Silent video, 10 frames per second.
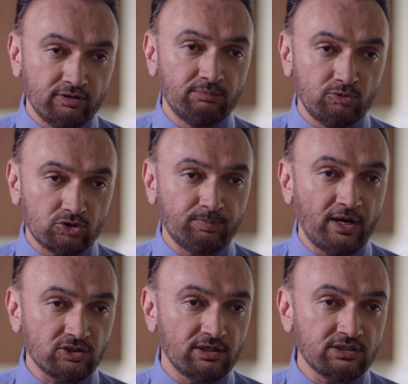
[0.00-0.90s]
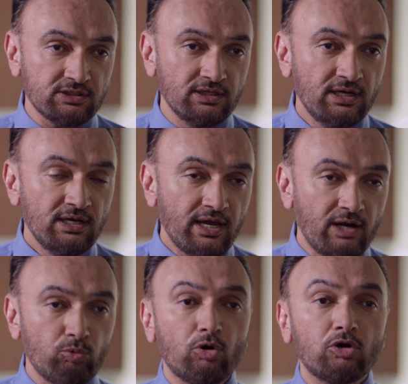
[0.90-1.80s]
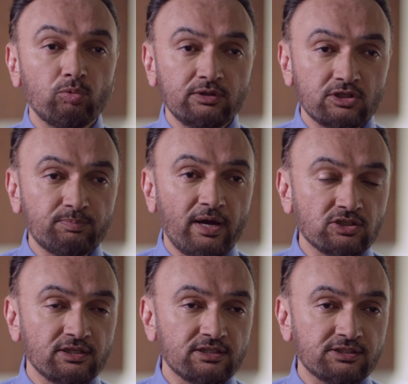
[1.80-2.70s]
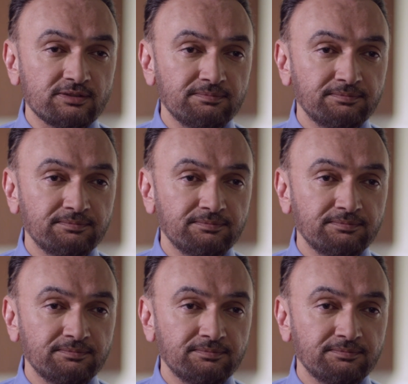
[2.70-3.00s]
them to specialists and work with the specialists.